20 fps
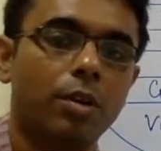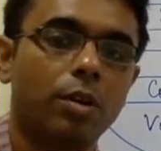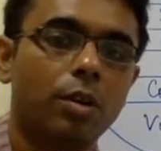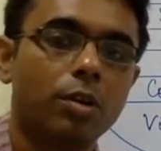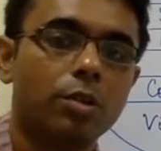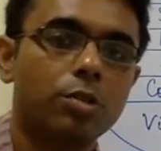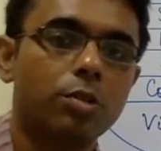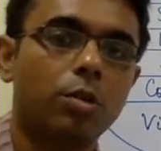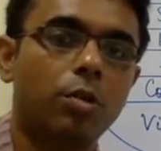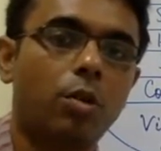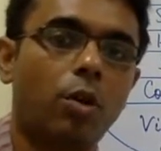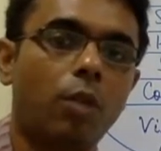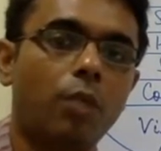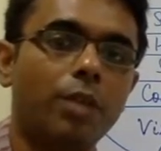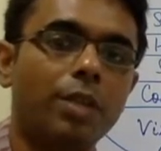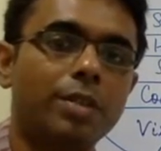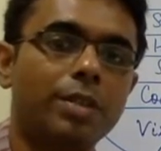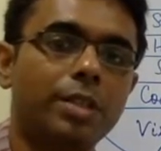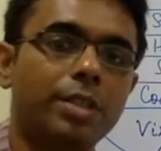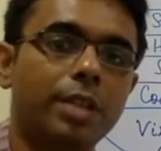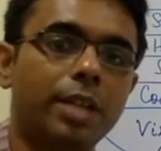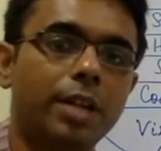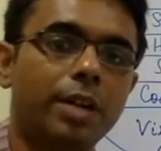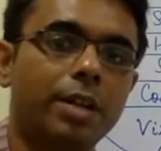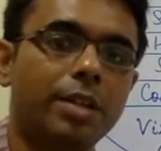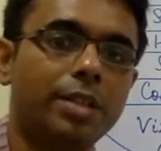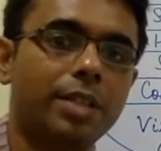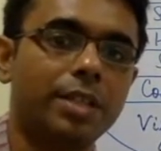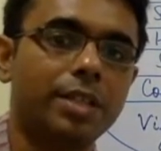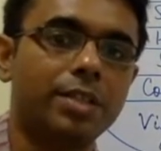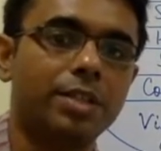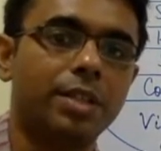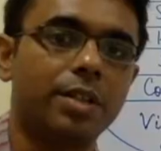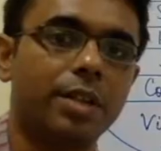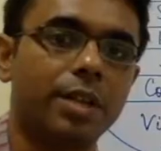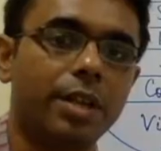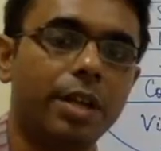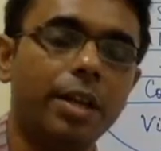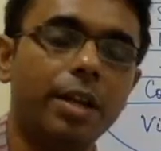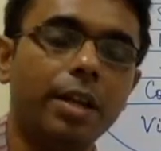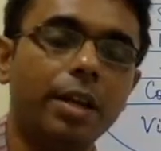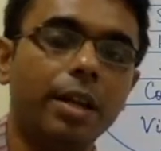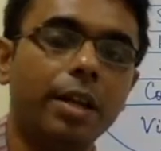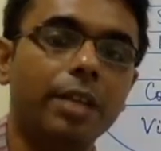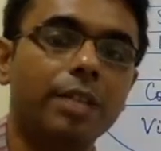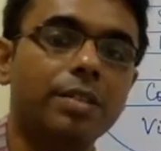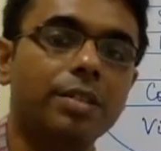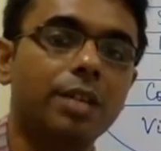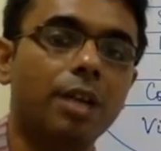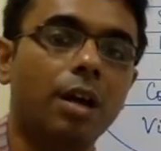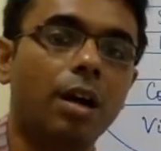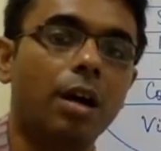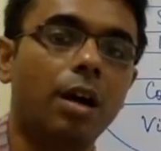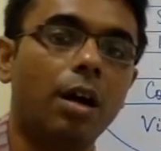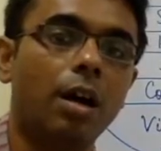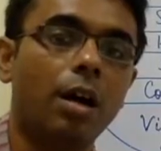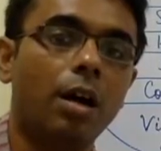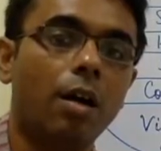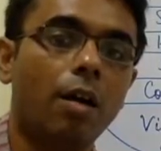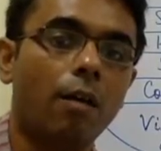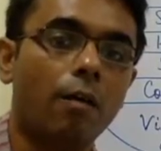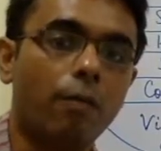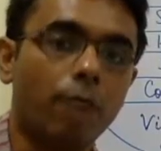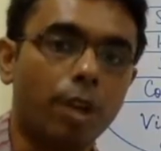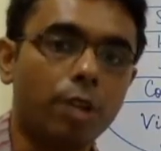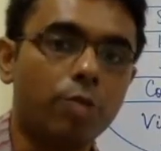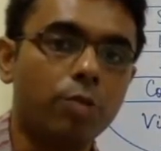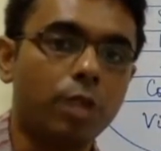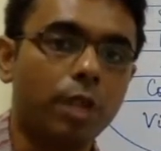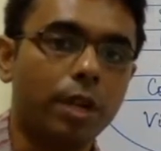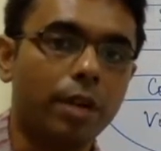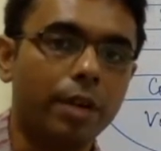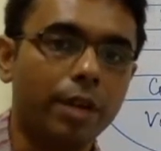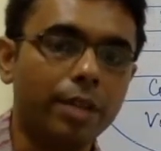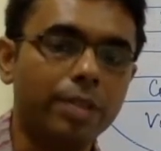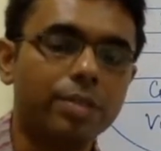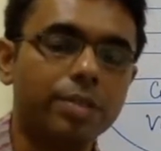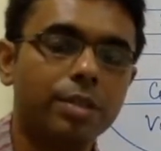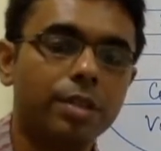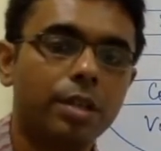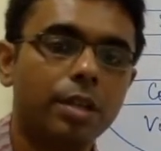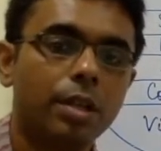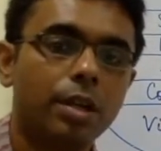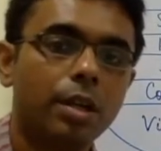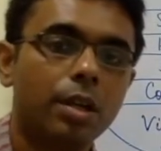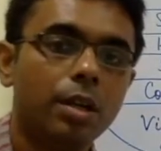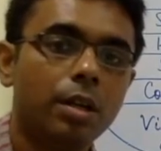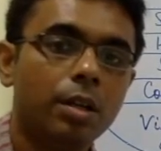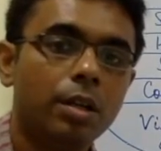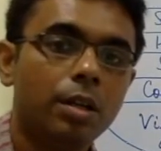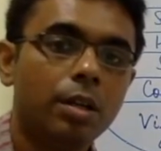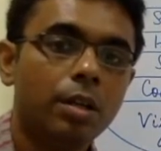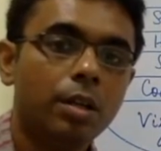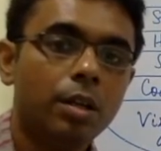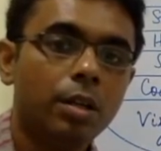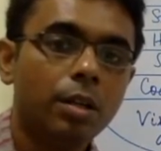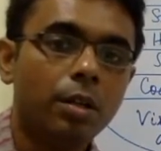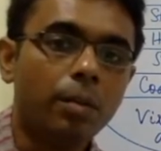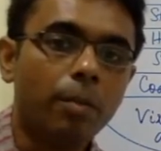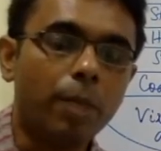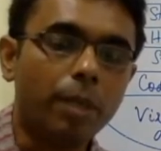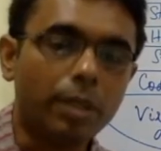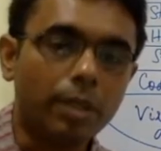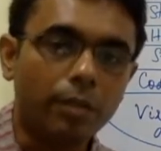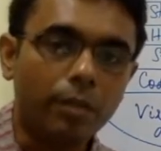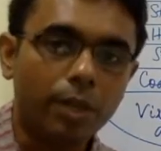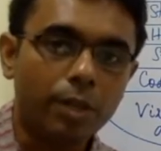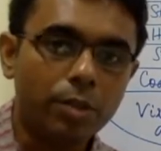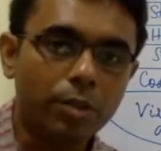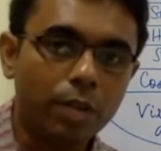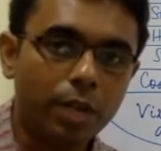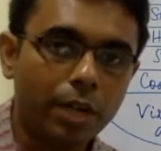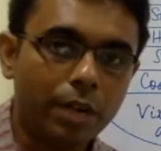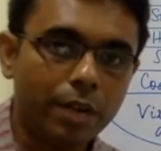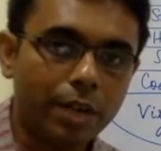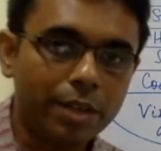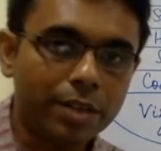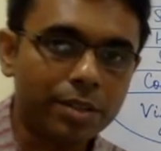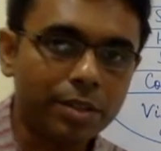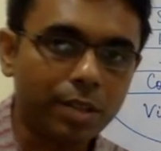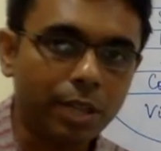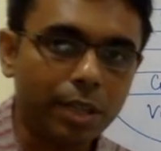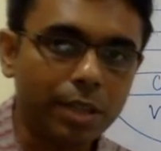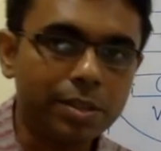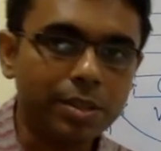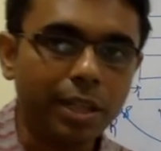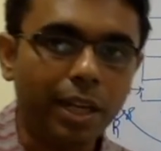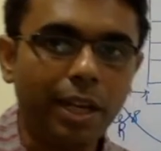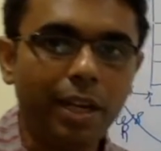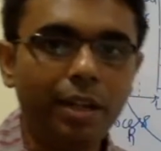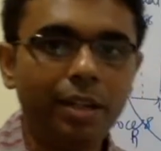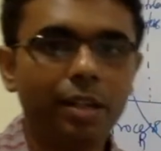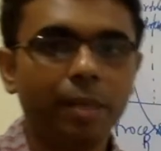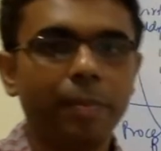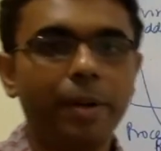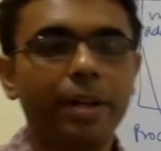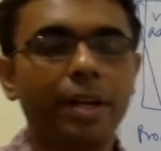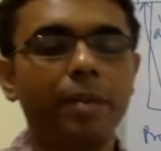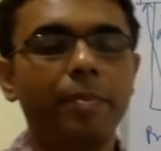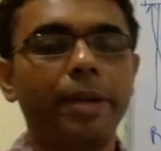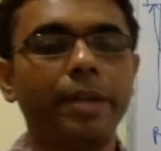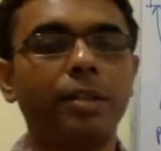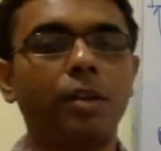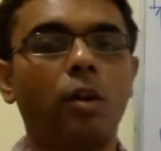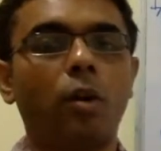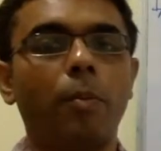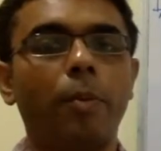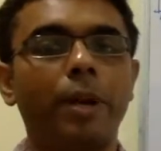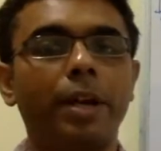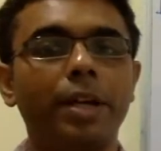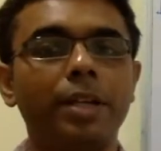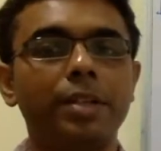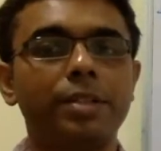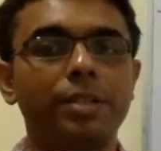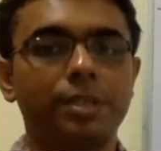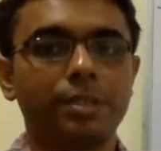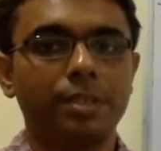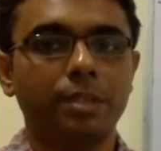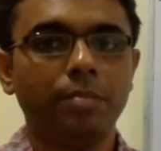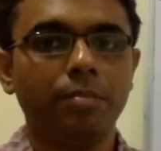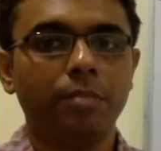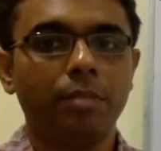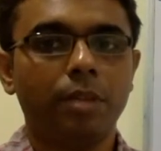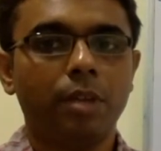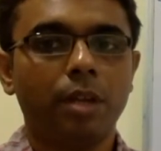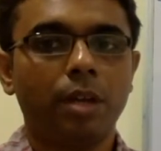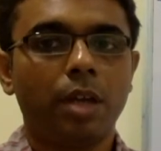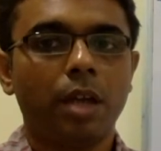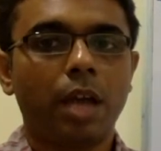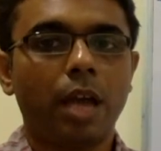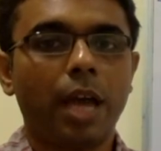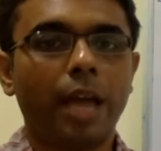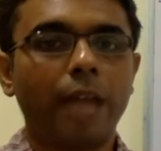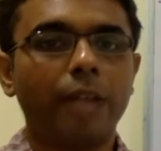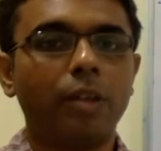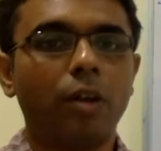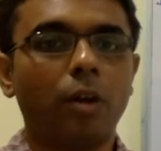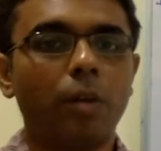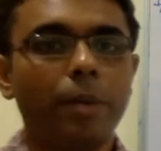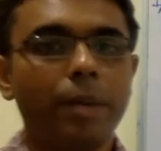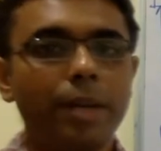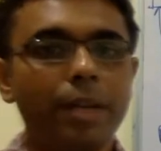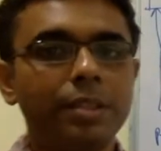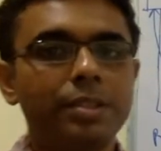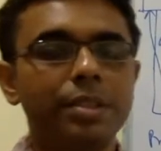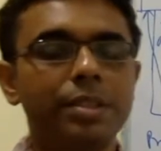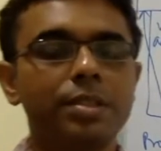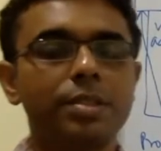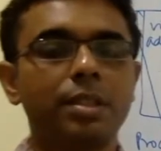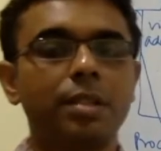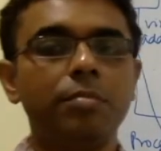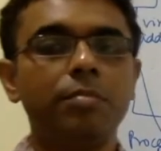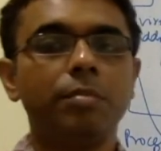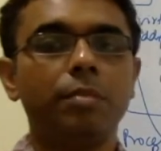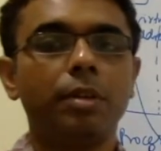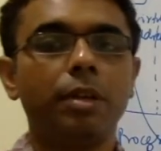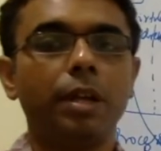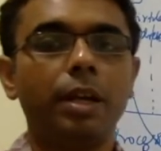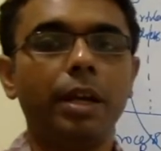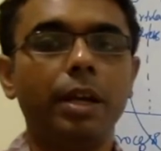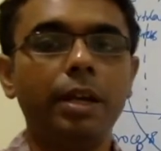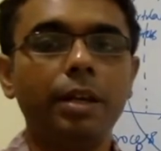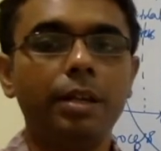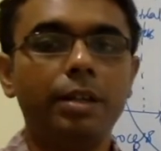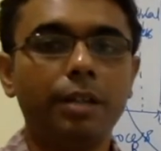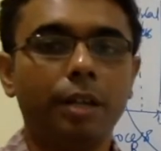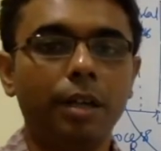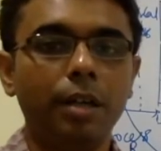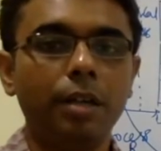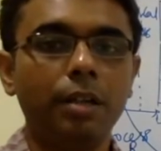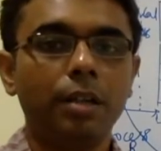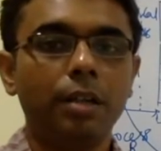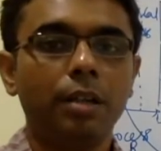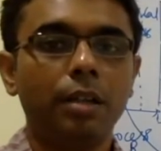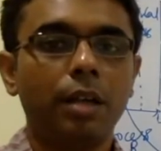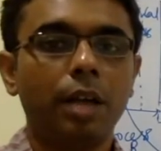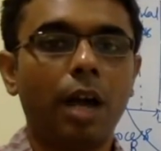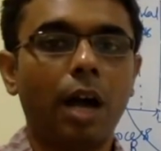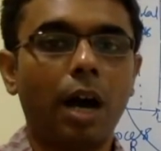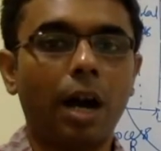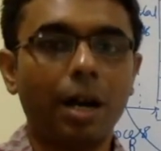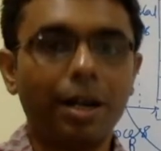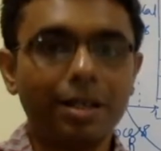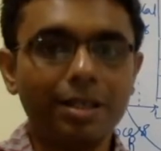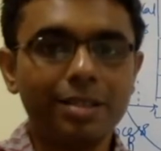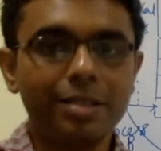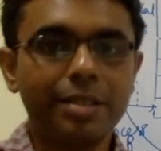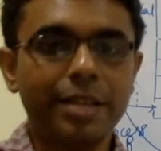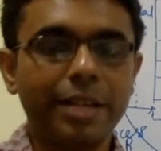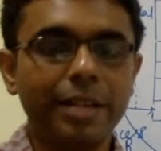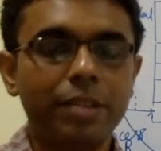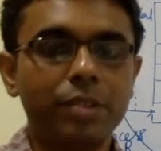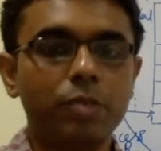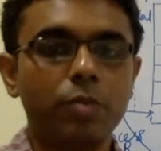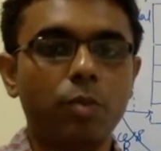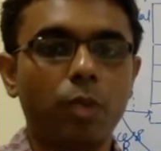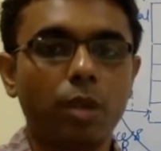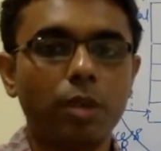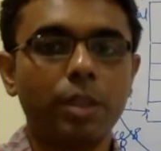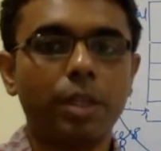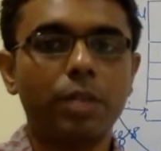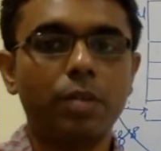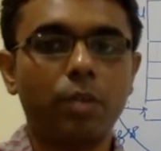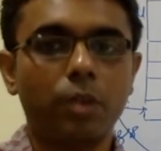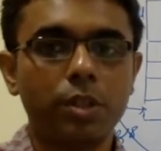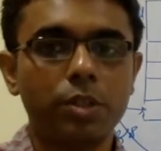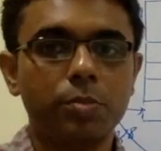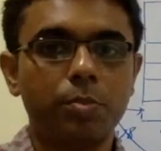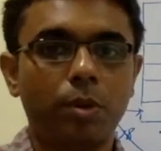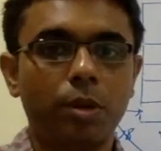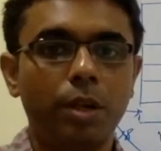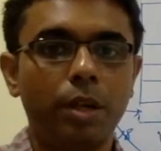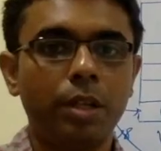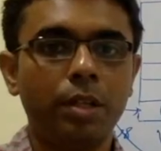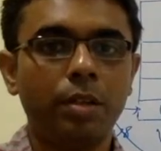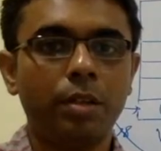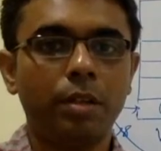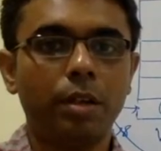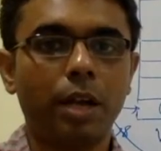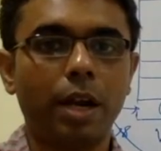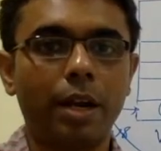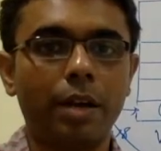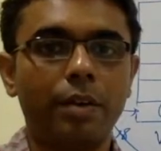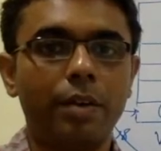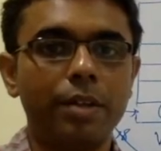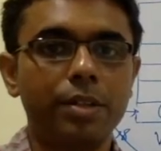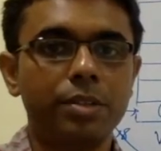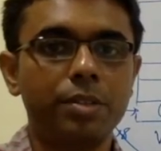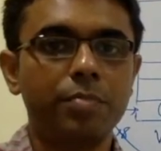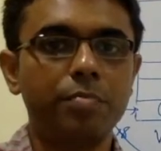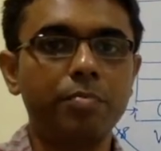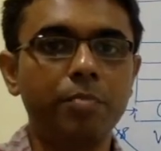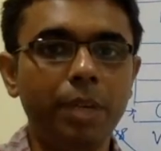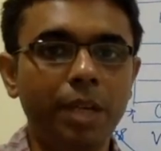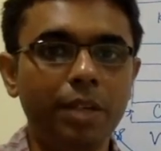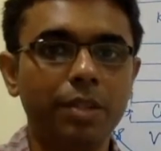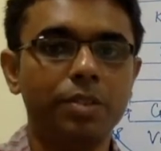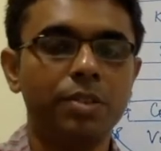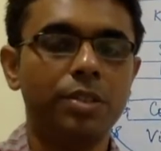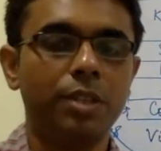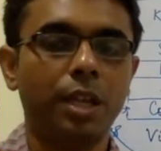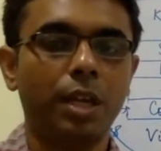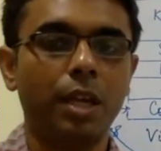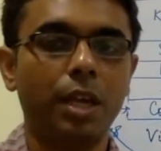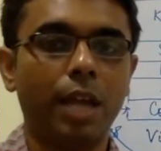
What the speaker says: So obviously the address that is generated is a virtual address, but the virtual address is interpreted by the operating system, and the operating system in turn understands what that corresponding address means